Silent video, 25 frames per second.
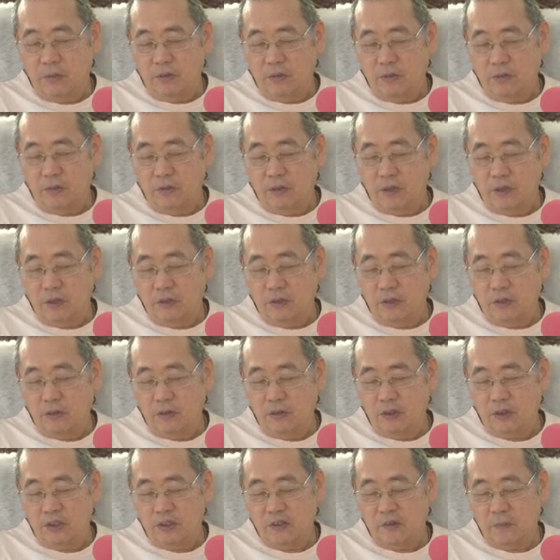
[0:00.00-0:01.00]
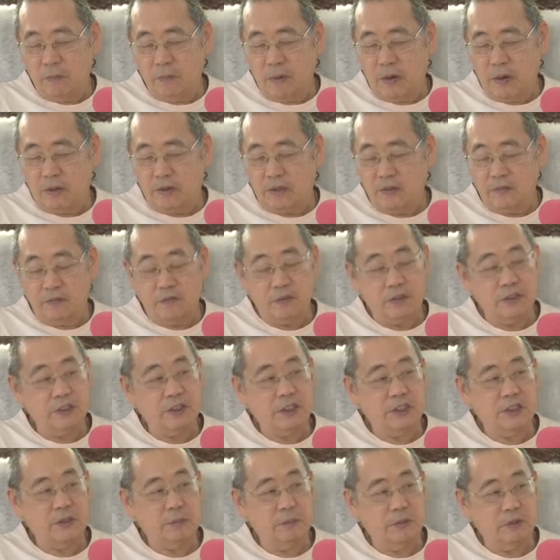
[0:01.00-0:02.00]
to the conclusion of bhakti for
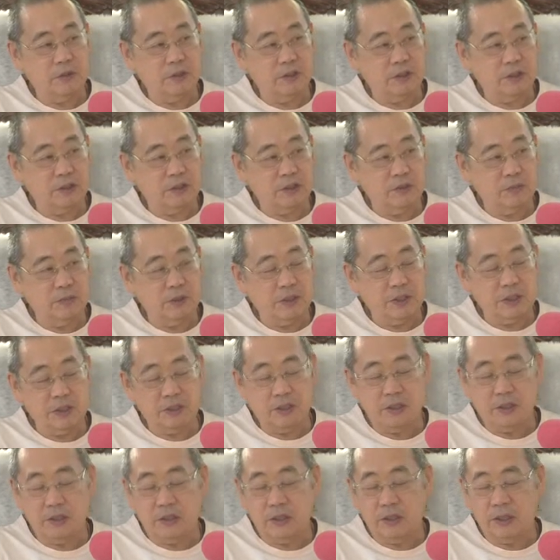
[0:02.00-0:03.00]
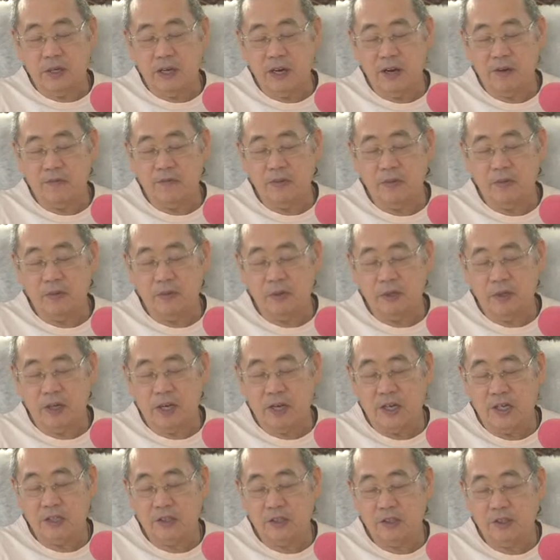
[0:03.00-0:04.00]
such persons because of their heavy
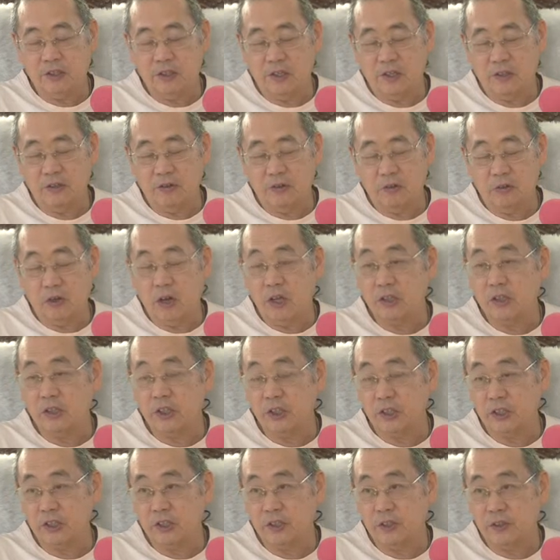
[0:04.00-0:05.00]
reliance on logic.